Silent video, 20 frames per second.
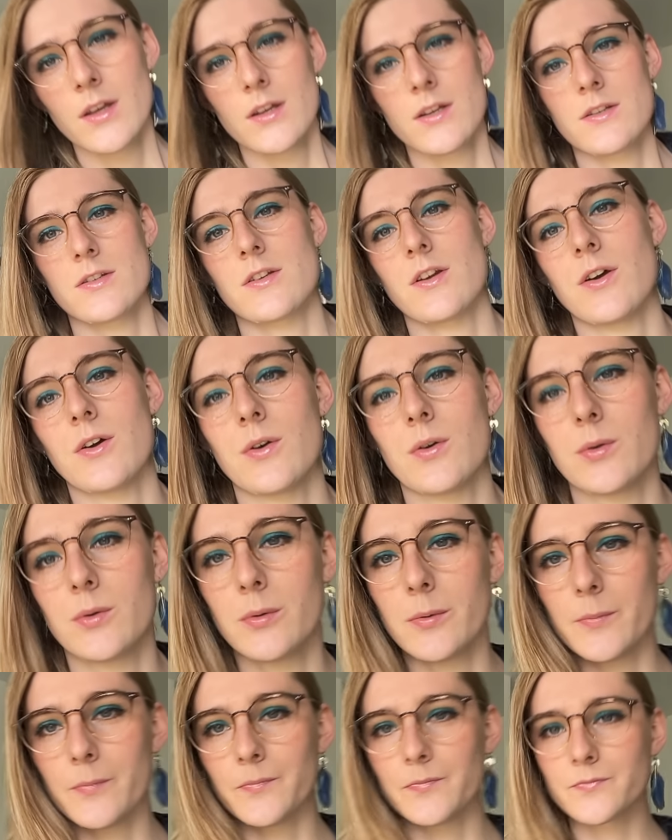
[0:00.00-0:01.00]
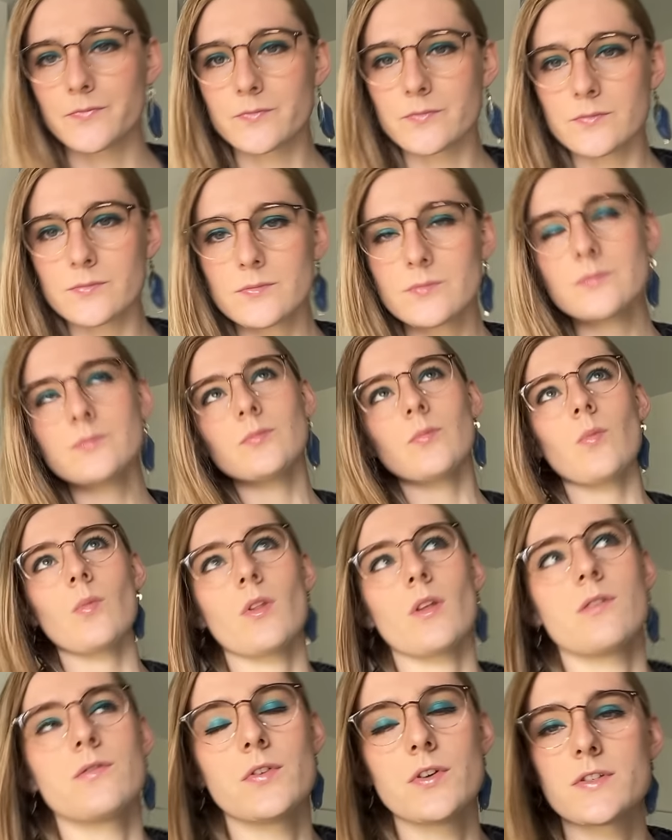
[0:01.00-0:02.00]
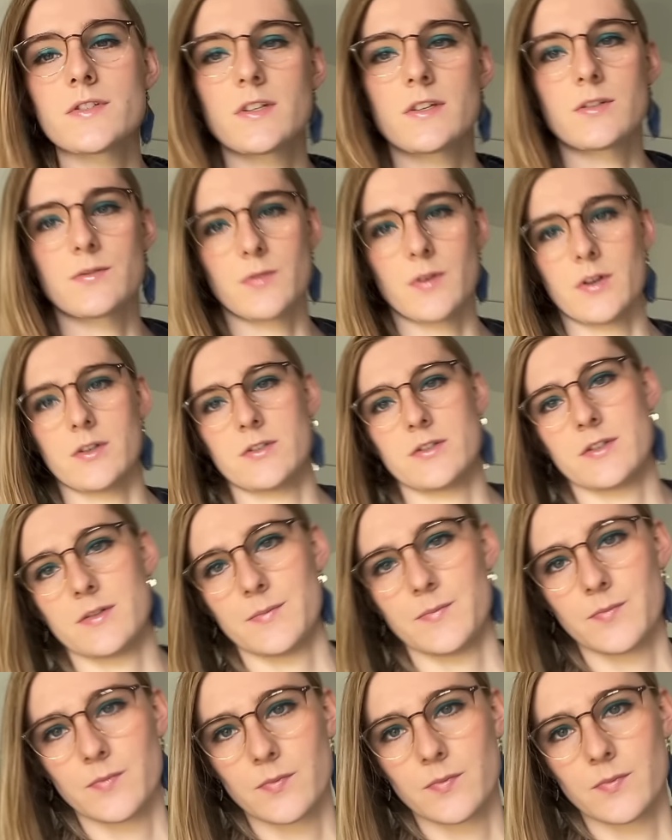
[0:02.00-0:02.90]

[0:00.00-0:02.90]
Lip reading: So, first things first.